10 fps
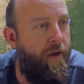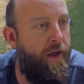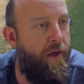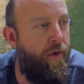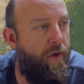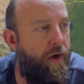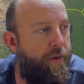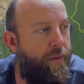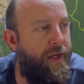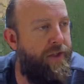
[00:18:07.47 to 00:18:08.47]
and a lot of
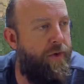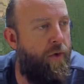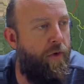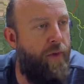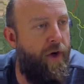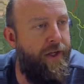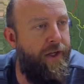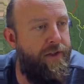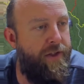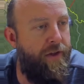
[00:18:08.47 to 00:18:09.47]
the best gold
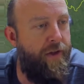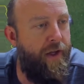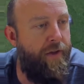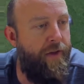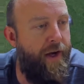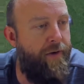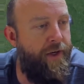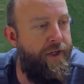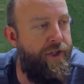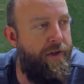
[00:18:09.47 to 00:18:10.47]
mines in that
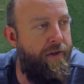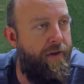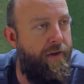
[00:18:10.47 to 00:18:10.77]
region.